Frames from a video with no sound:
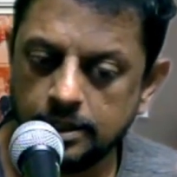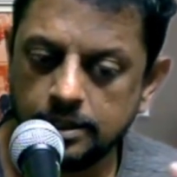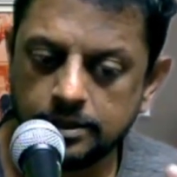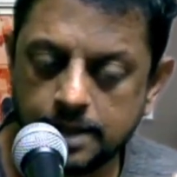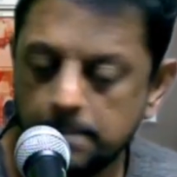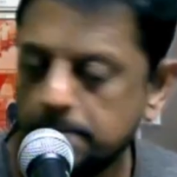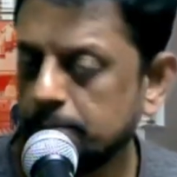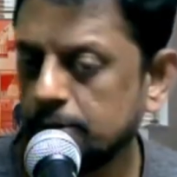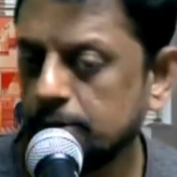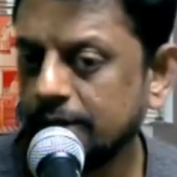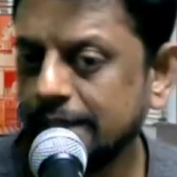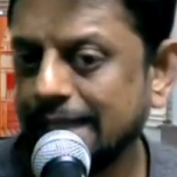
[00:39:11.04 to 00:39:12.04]
Some people
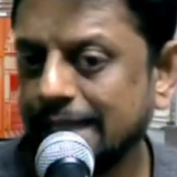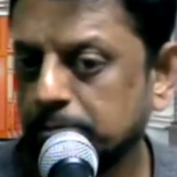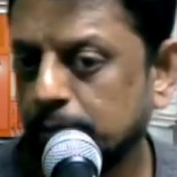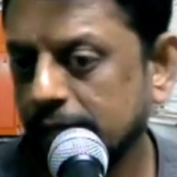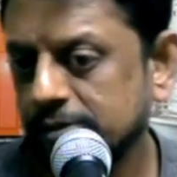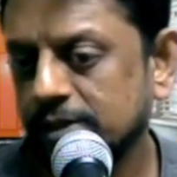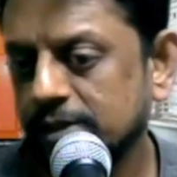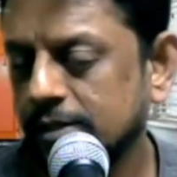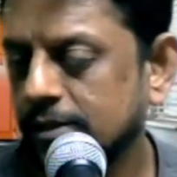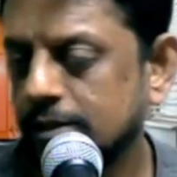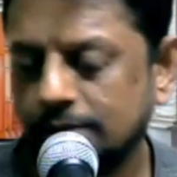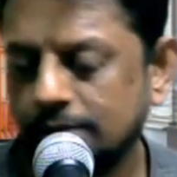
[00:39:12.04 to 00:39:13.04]
read that passage
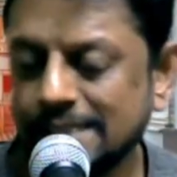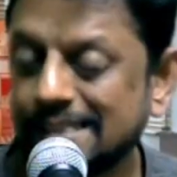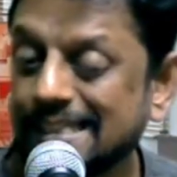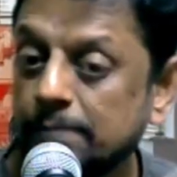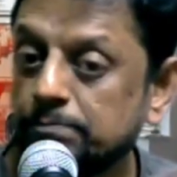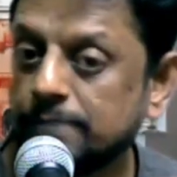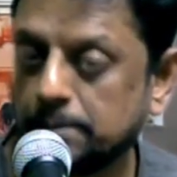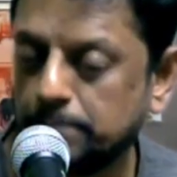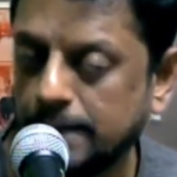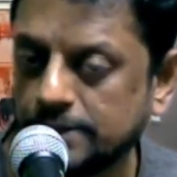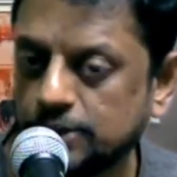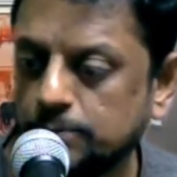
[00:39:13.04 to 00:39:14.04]
and they skip that
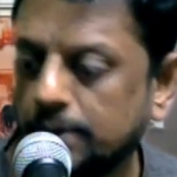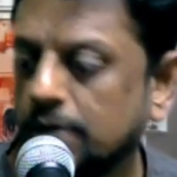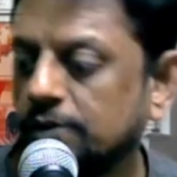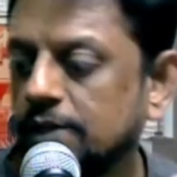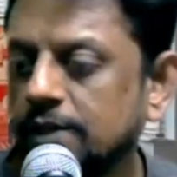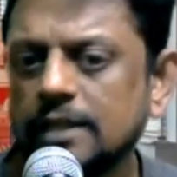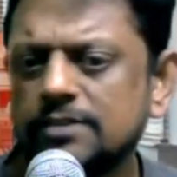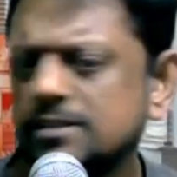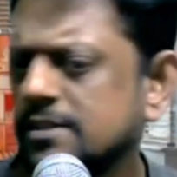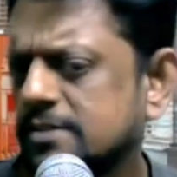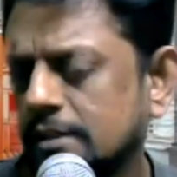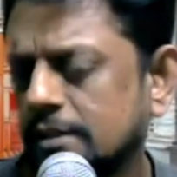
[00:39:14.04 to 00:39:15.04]
passage because they think it's
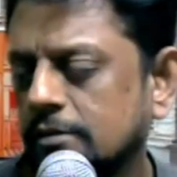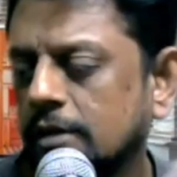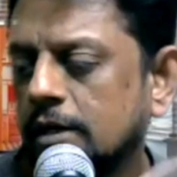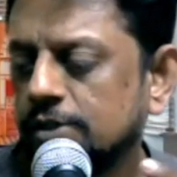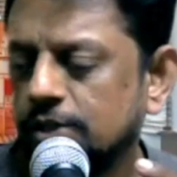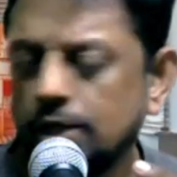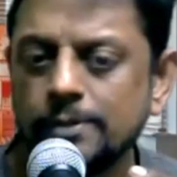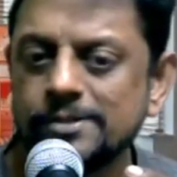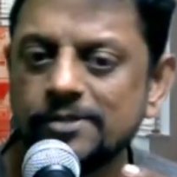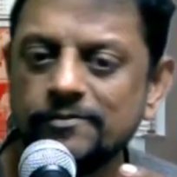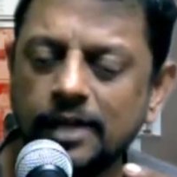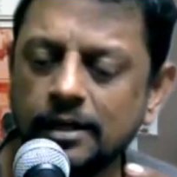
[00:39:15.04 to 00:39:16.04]
just a sequence
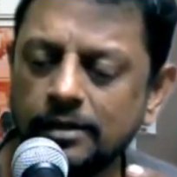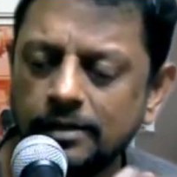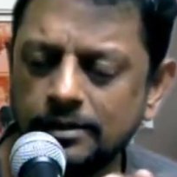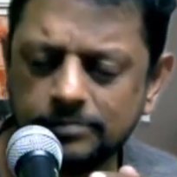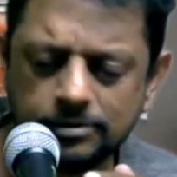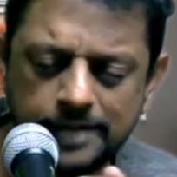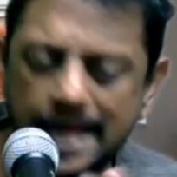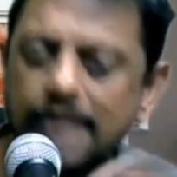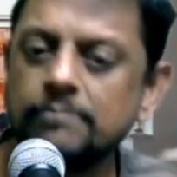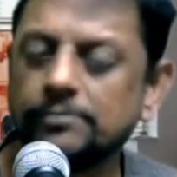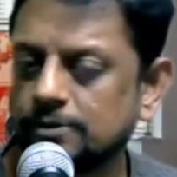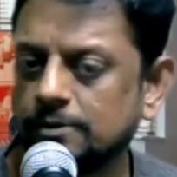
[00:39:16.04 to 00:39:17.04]
of
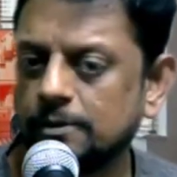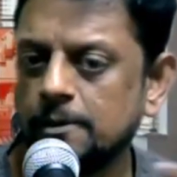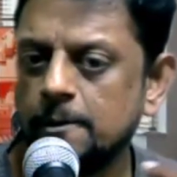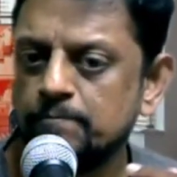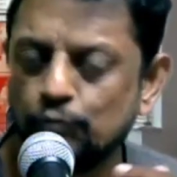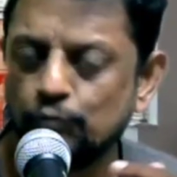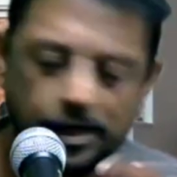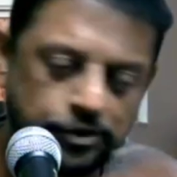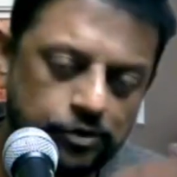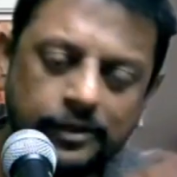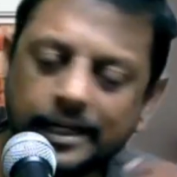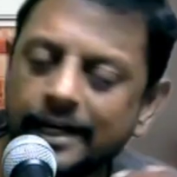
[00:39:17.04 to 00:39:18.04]
names. Why
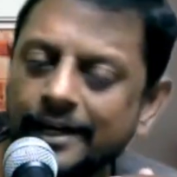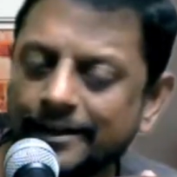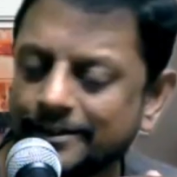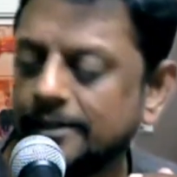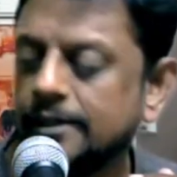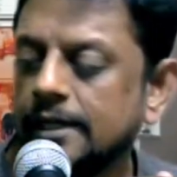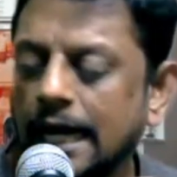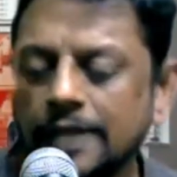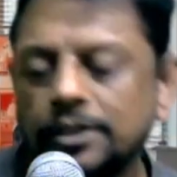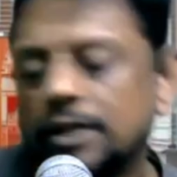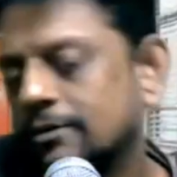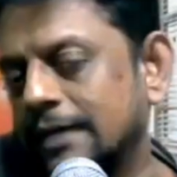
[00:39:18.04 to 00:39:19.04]
should we read it? And
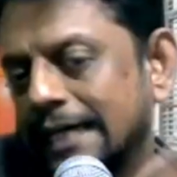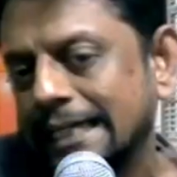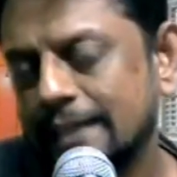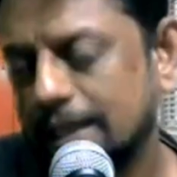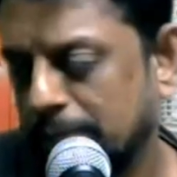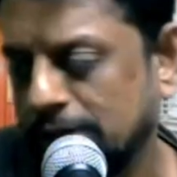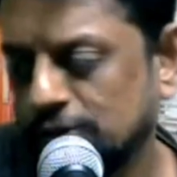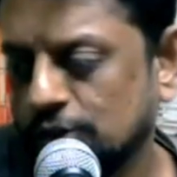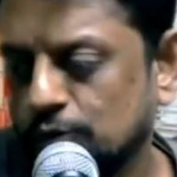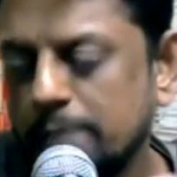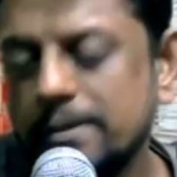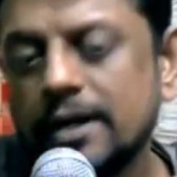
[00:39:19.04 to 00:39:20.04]
they don't read that passage.
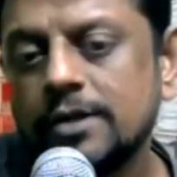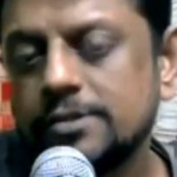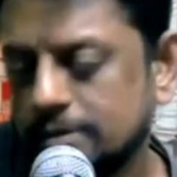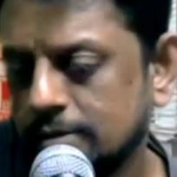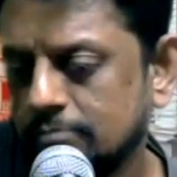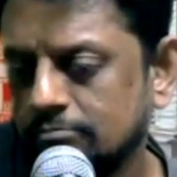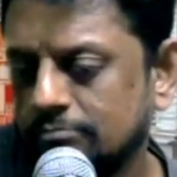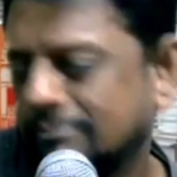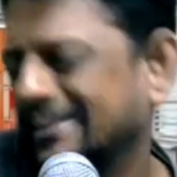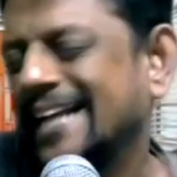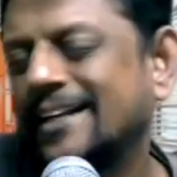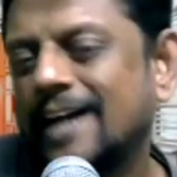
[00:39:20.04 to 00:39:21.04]
Why? Because
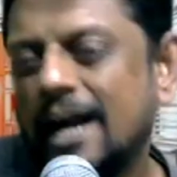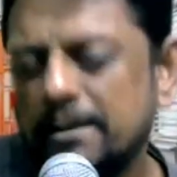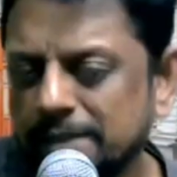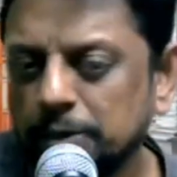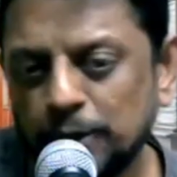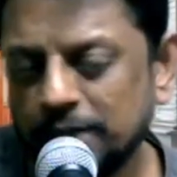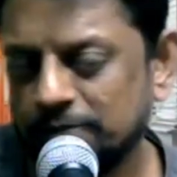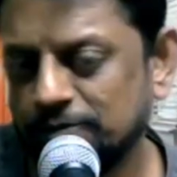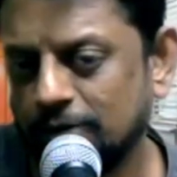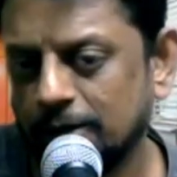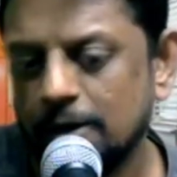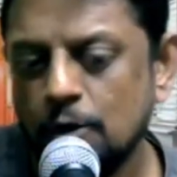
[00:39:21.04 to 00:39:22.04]
that can't be the word of
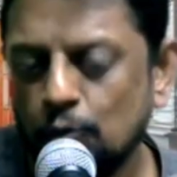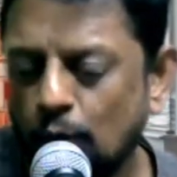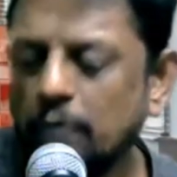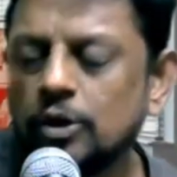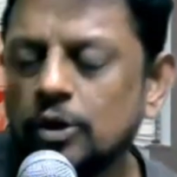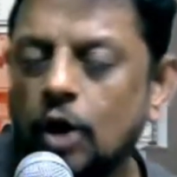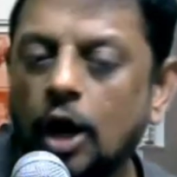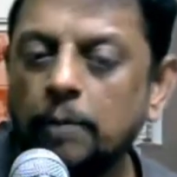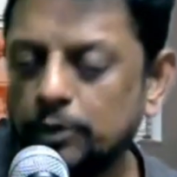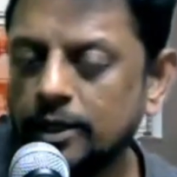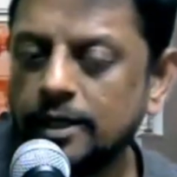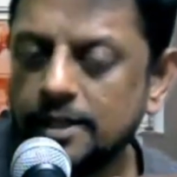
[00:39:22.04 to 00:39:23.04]
God. Why would God
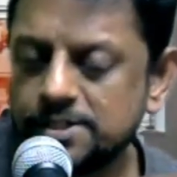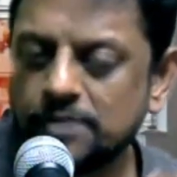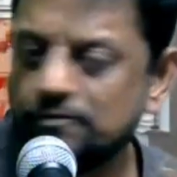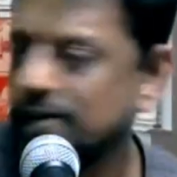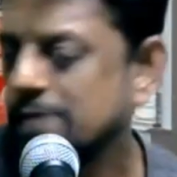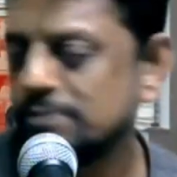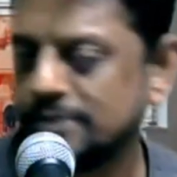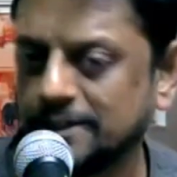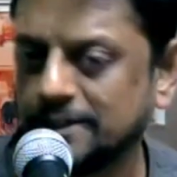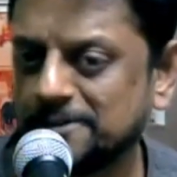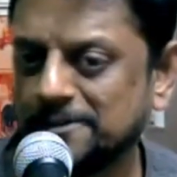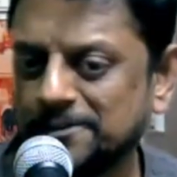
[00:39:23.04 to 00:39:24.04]
put a list of names there?
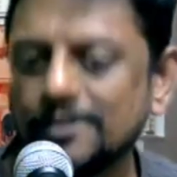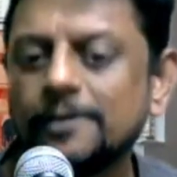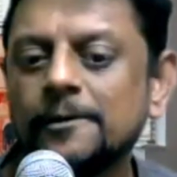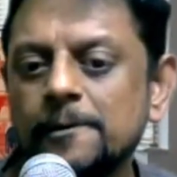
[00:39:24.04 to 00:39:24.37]
See?